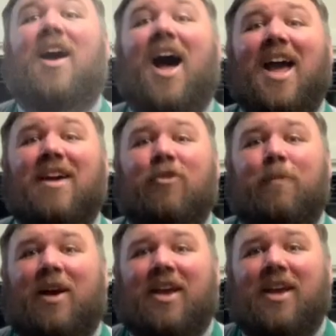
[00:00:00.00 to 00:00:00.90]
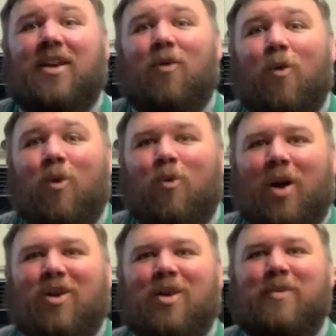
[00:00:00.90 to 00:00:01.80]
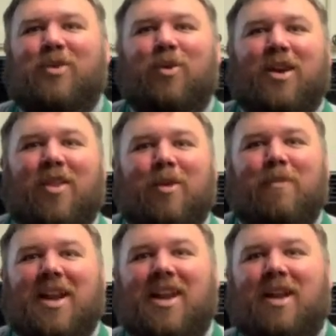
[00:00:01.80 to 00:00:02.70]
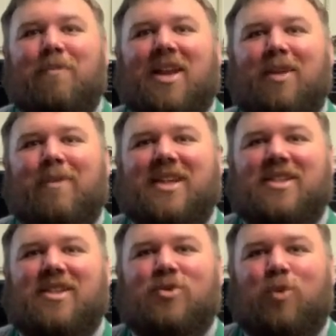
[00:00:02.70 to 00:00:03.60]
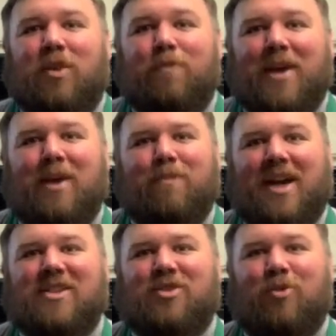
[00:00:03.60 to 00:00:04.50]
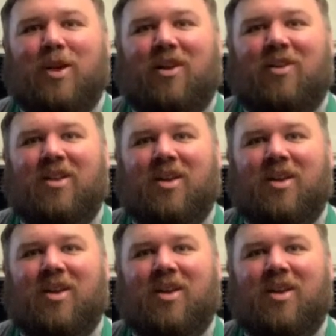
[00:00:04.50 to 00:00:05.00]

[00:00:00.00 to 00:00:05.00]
Hi everybody, welcome to another Monday mini message with me, Pastor Will.